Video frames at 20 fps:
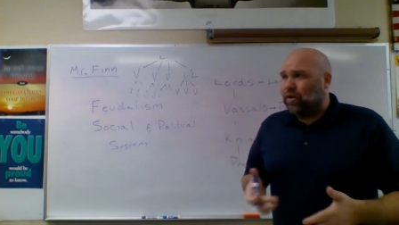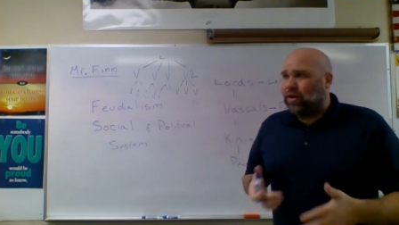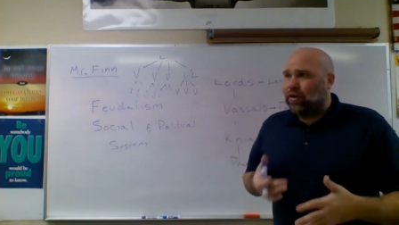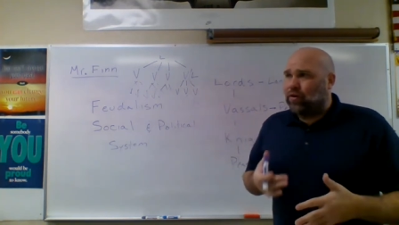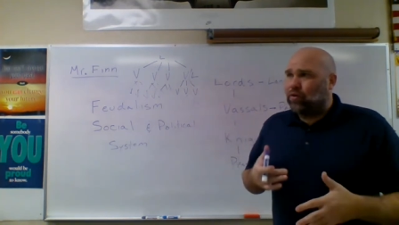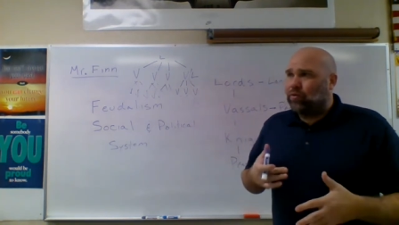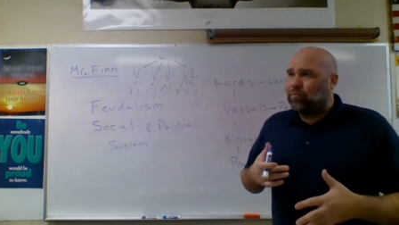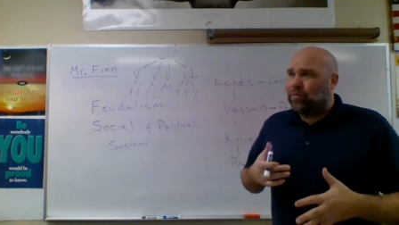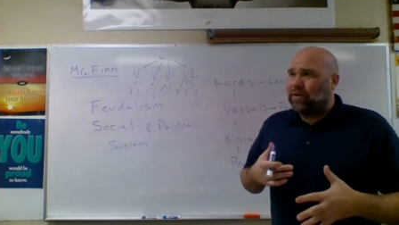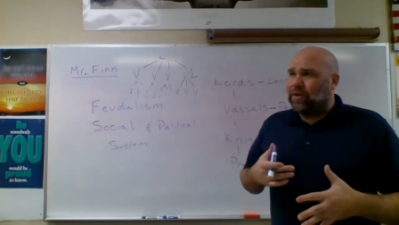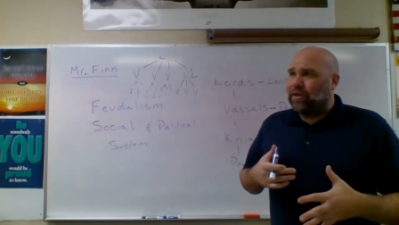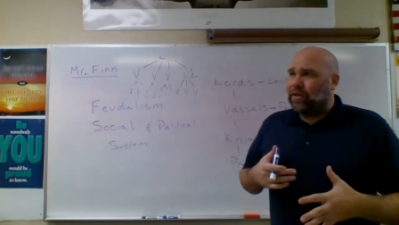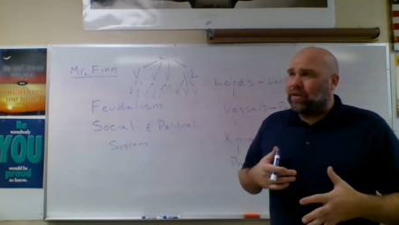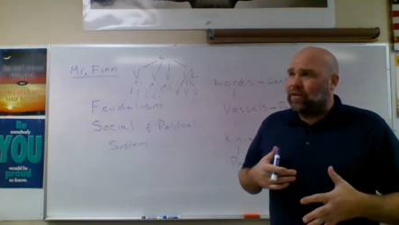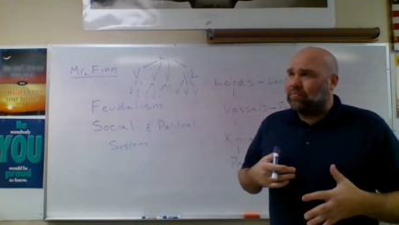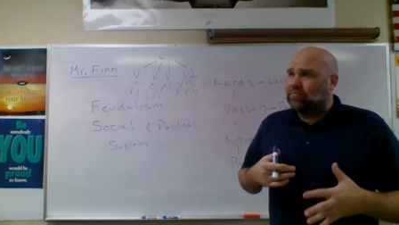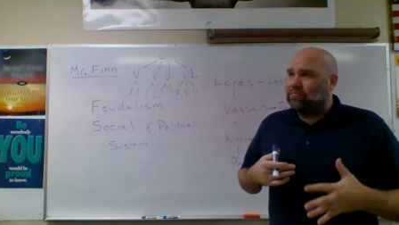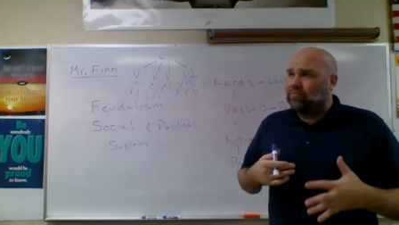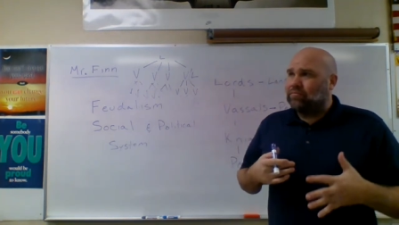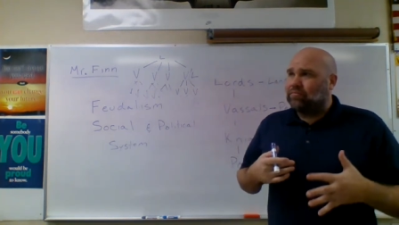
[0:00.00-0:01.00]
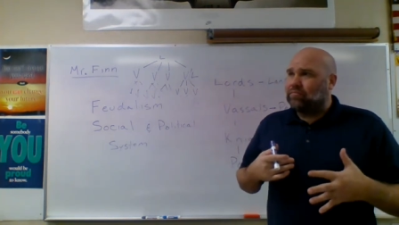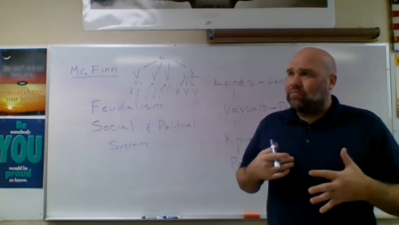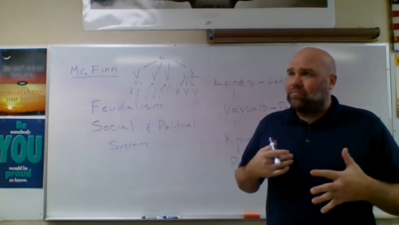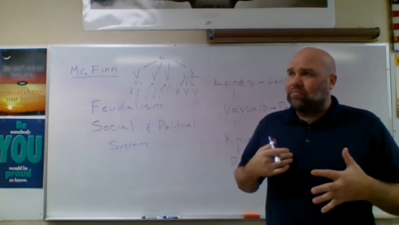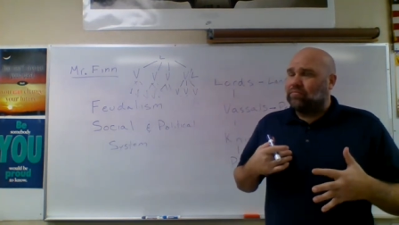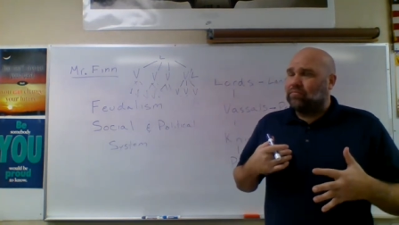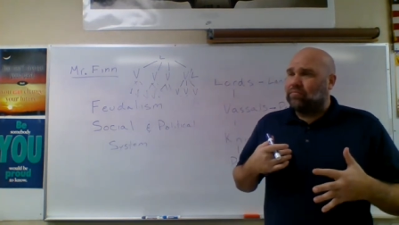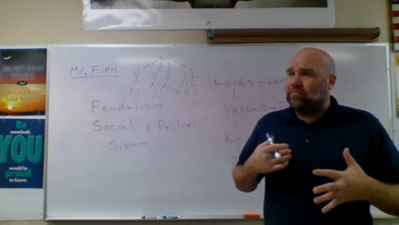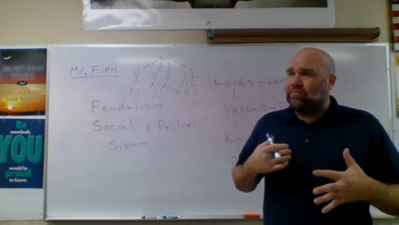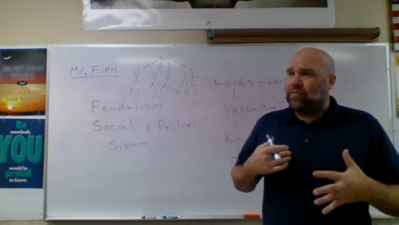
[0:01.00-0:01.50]
It would be
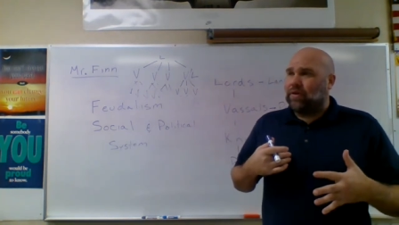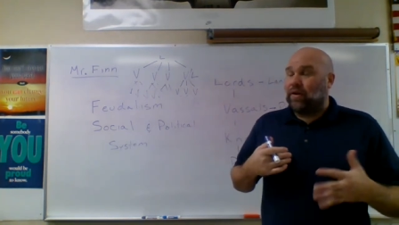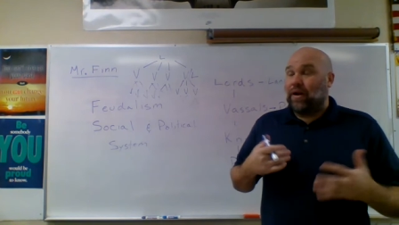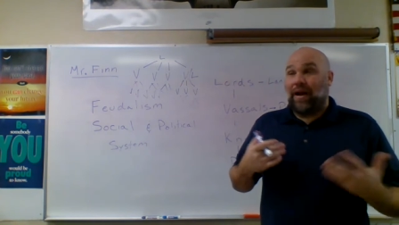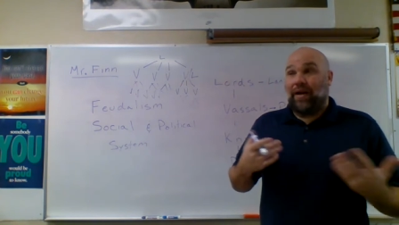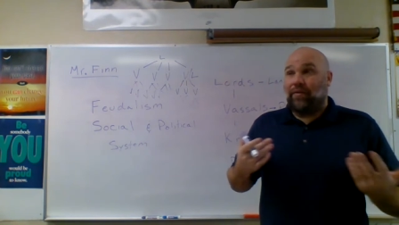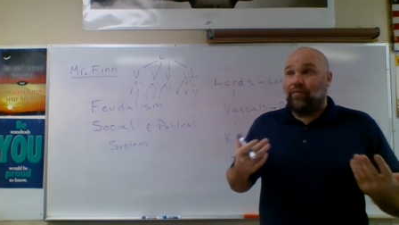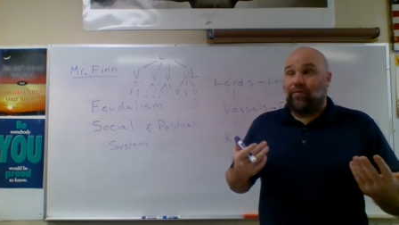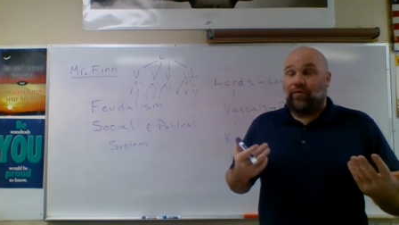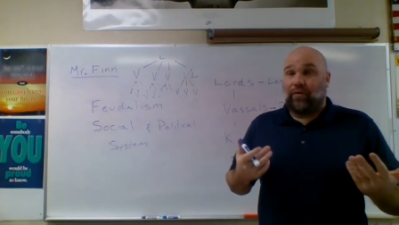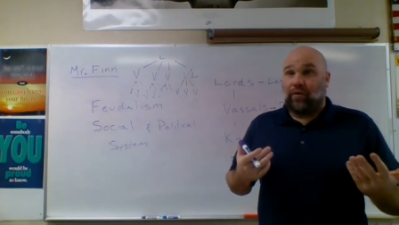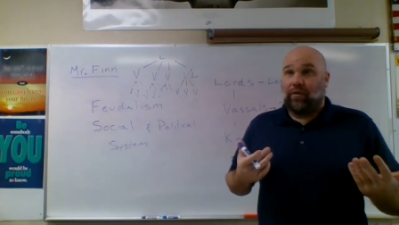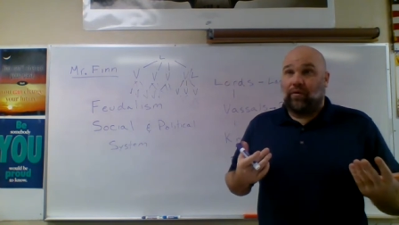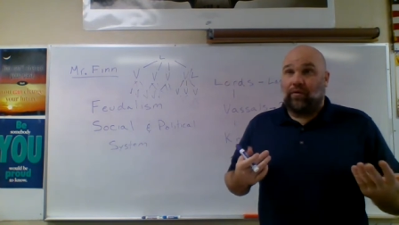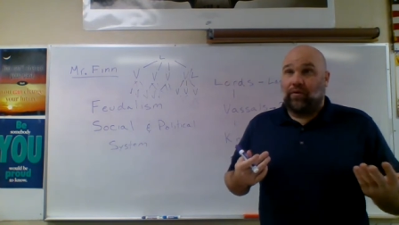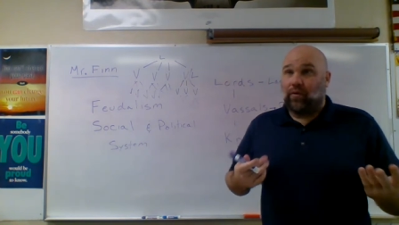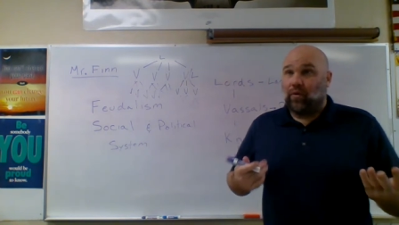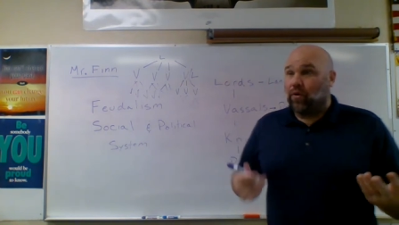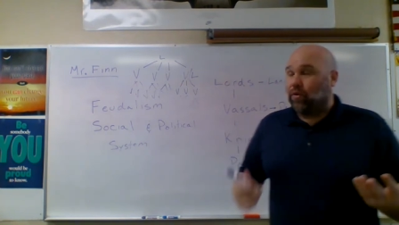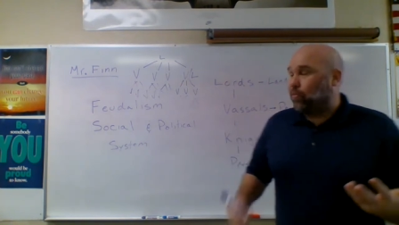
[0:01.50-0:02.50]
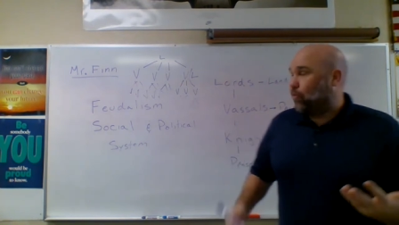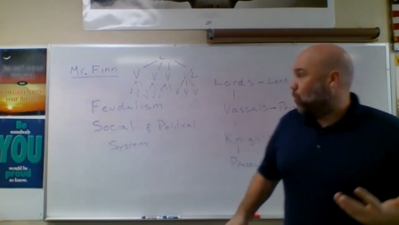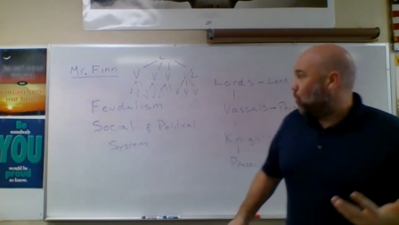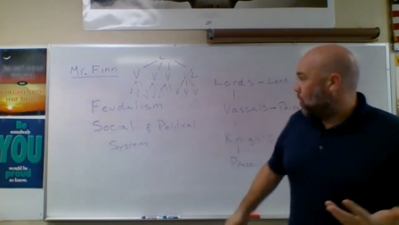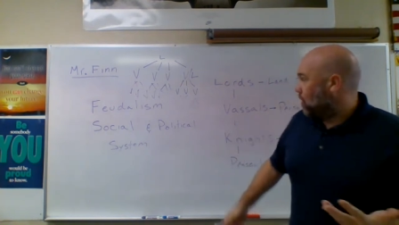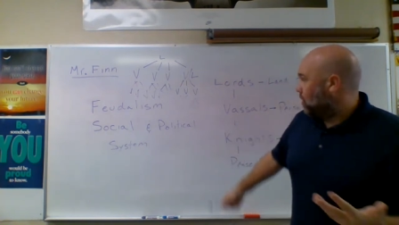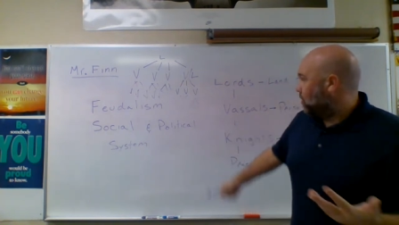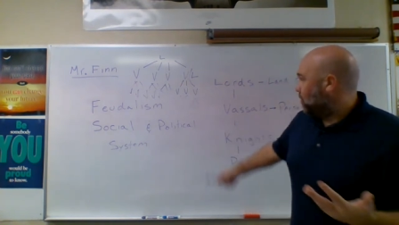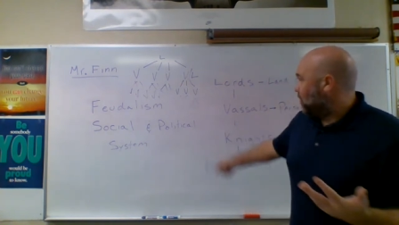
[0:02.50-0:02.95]
and not for a lord, but one of the